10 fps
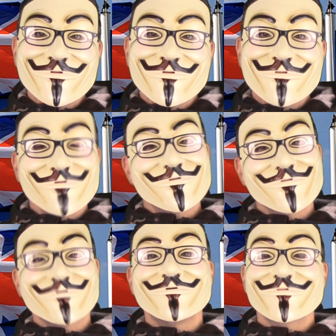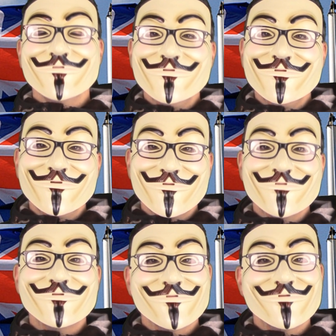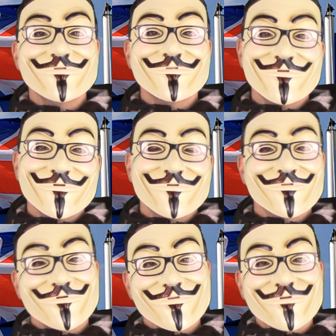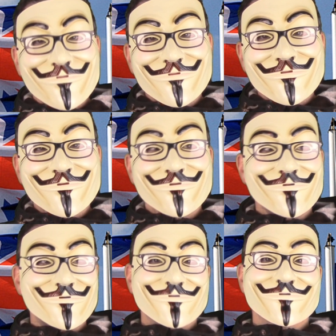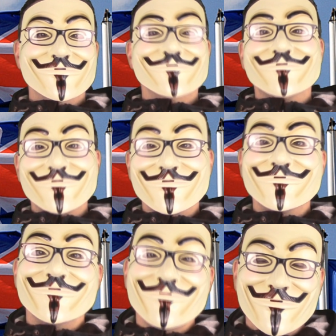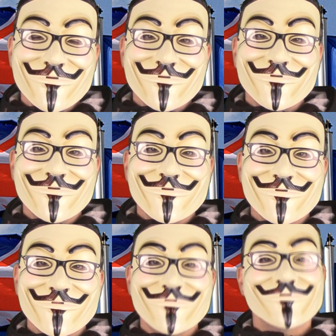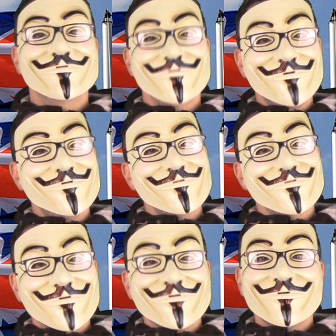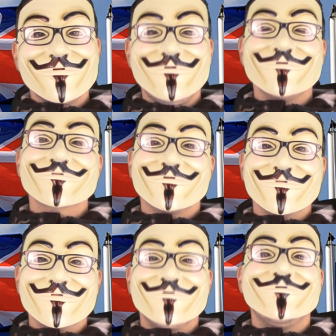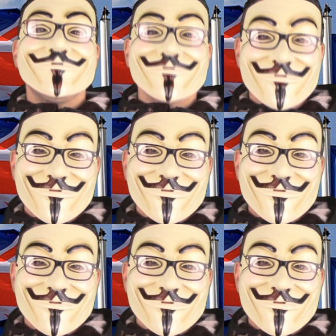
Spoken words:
We all know that the deal Cameron has been offered isn't legally binding, and we will one day end up in the